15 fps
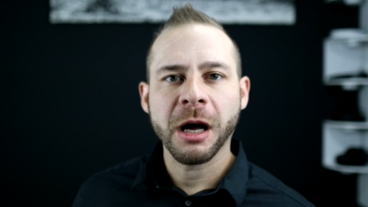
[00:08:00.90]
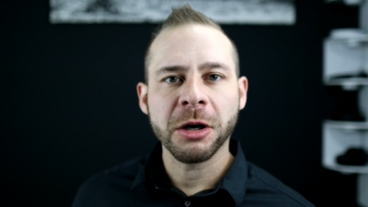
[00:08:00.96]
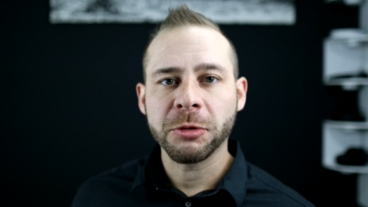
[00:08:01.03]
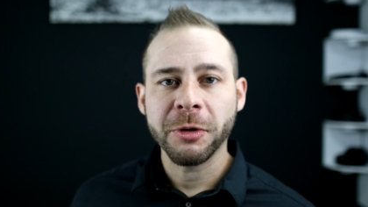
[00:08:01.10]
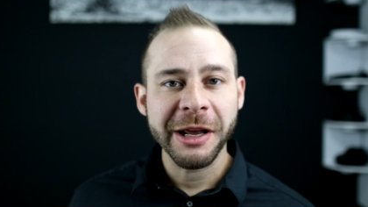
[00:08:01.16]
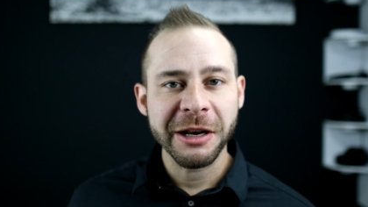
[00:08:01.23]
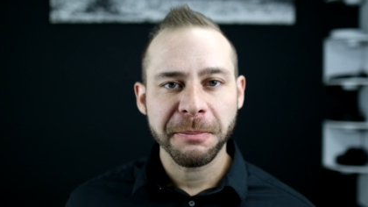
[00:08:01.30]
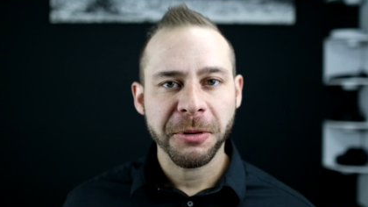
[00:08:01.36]
on a
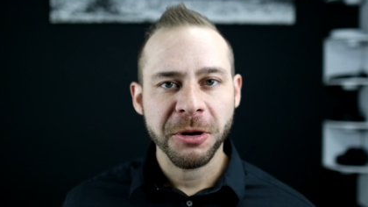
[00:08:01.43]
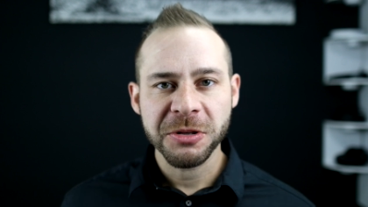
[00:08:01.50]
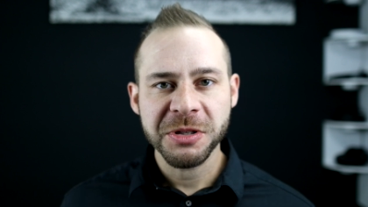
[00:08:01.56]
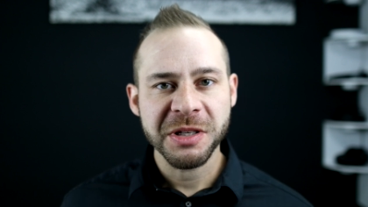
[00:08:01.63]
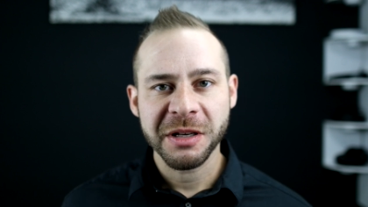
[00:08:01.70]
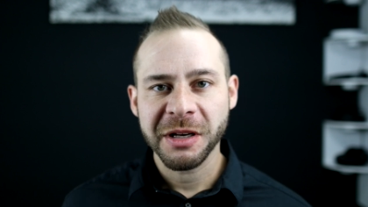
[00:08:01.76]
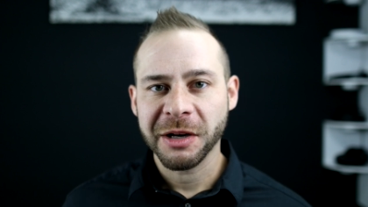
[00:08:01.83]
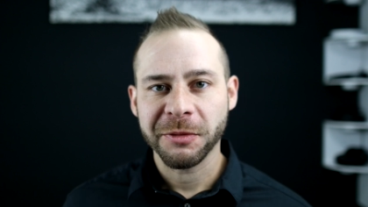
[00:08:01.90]
random
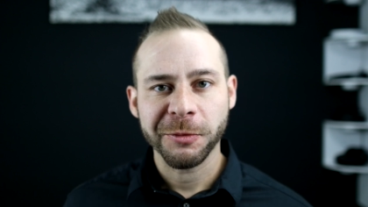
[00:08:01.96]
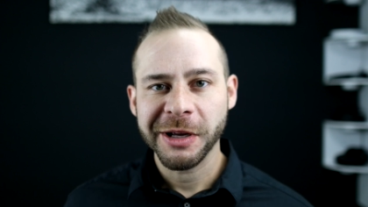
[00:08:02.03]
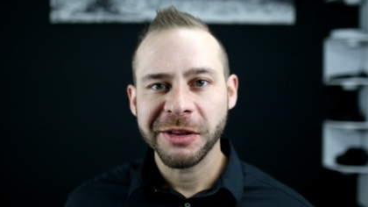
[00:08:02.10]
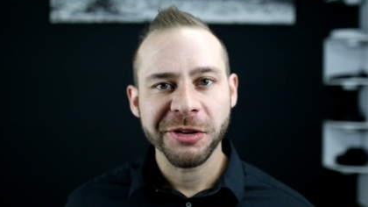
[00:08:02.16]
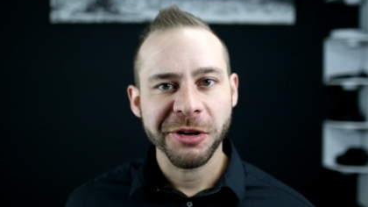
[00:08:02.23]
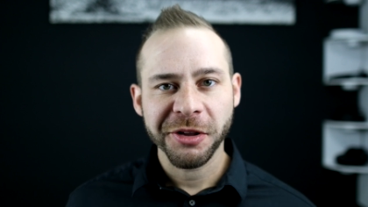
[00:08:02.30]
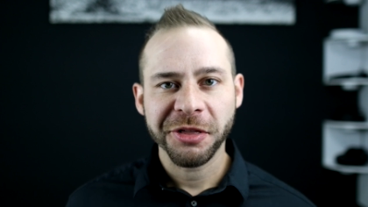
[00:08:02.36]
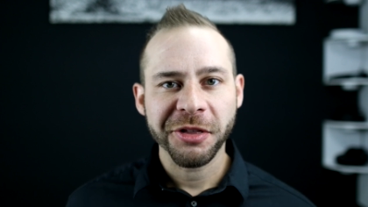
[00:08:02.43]
person and
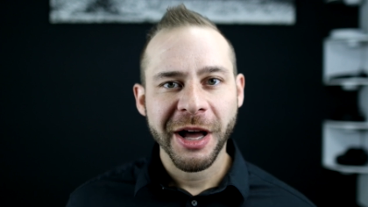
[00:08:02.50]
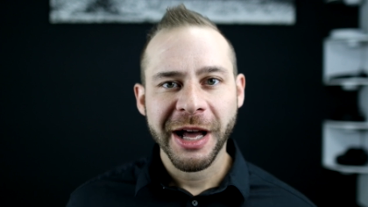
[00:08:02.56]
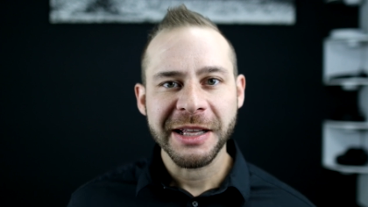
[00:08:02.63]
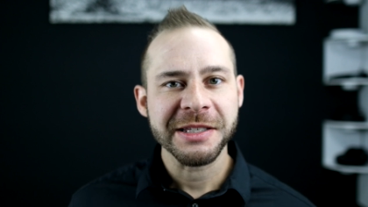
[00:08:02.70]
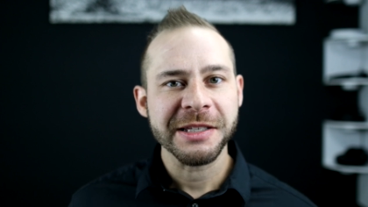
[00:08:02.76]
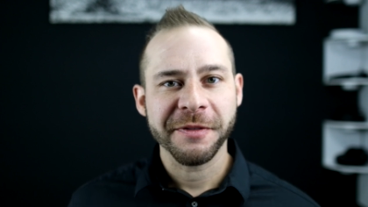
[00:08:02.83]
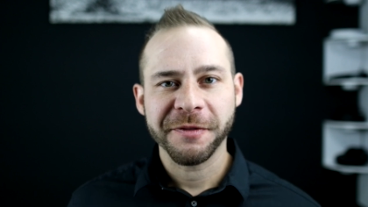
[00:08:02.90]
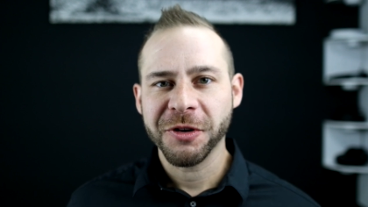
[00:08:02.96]
read their
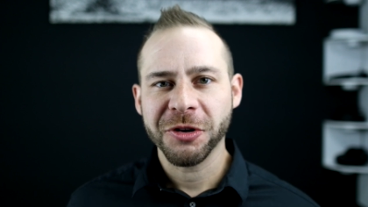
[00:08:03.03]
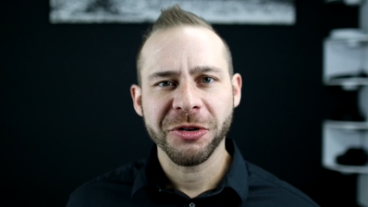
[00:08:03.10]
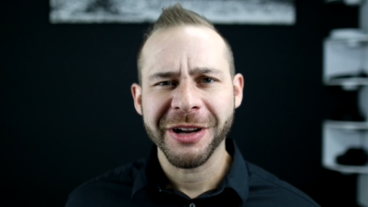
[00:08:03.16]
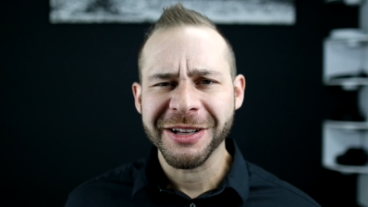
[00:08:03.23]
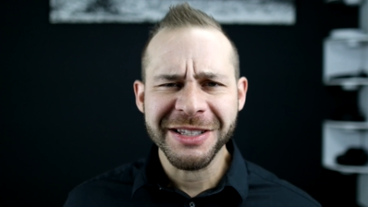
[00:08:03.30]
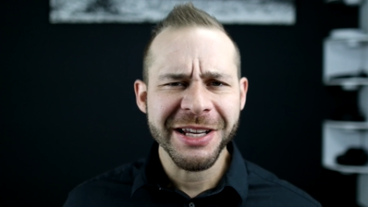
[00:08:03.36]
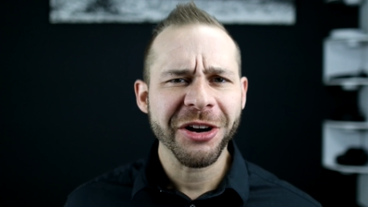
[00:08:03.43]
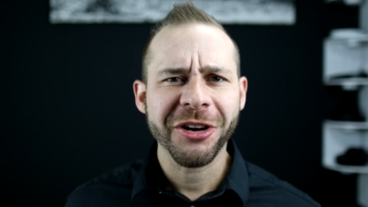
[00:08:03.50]
thoughts if you're
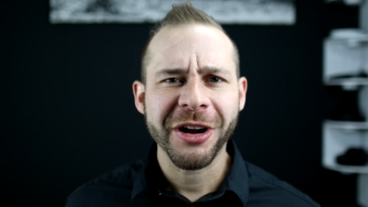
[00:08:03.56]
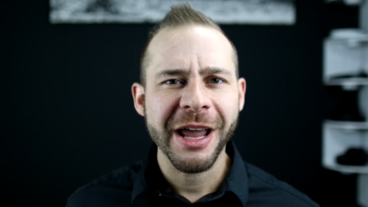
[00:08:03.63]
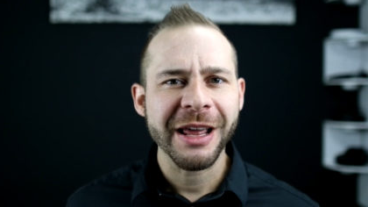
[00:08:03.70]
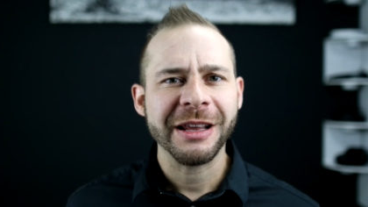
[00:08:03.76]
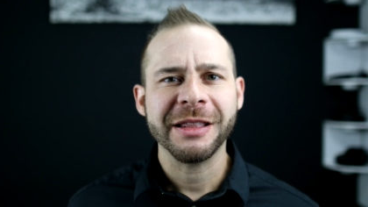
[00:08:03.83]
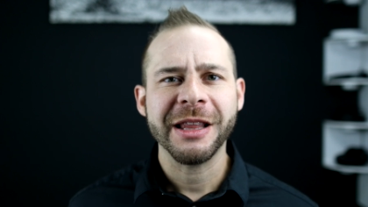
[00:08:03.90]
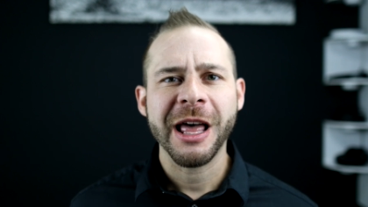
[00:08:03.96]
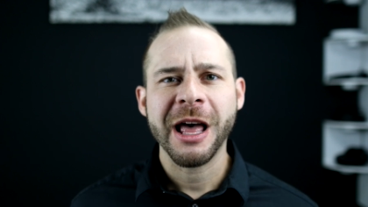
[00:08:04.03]

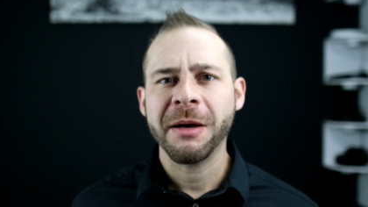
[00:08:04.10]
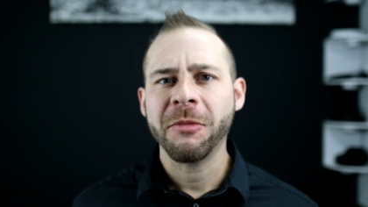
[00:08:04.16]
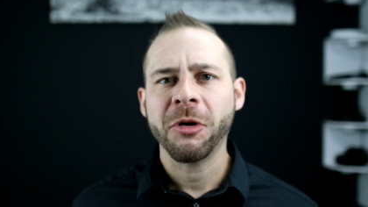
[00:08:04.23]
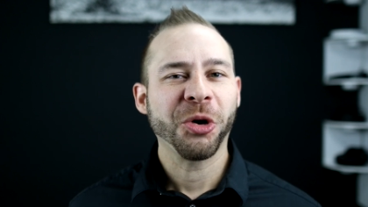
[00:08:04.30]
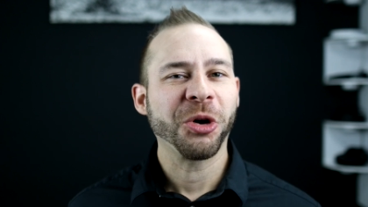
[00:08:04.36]
interrogating them